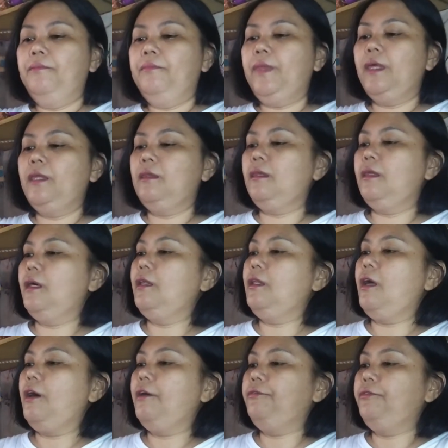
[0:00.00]
And then
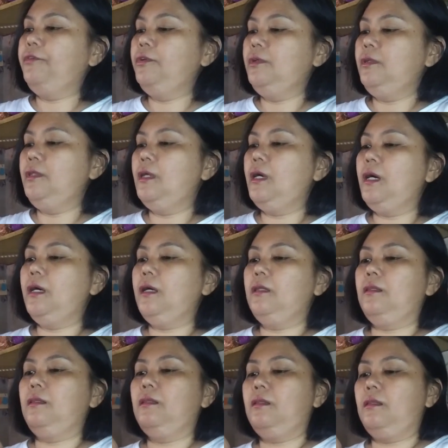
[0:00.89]
after
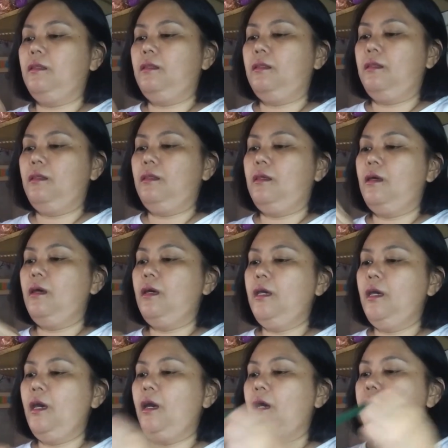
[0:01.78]
that,
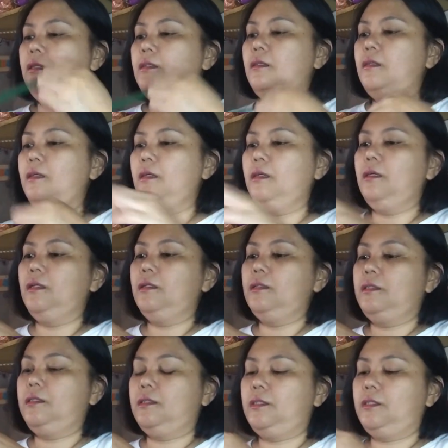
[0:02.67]
I had
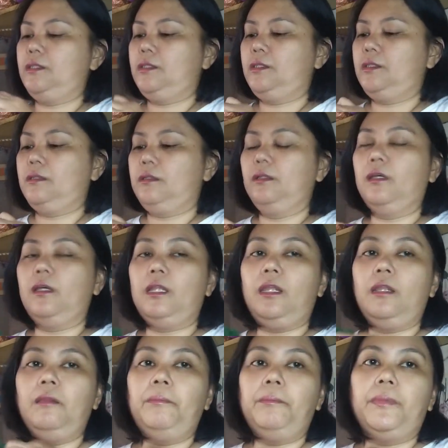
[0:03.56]
this
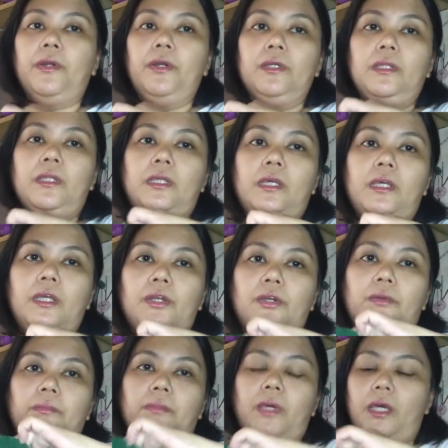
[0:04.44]
green part
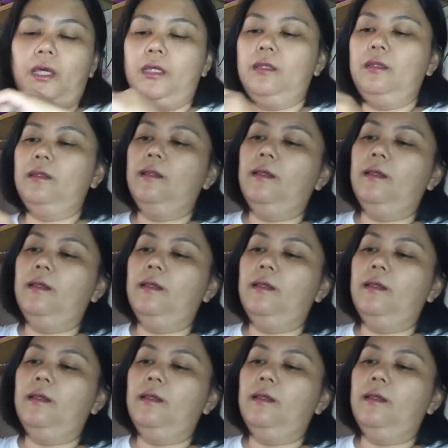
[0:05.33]
here made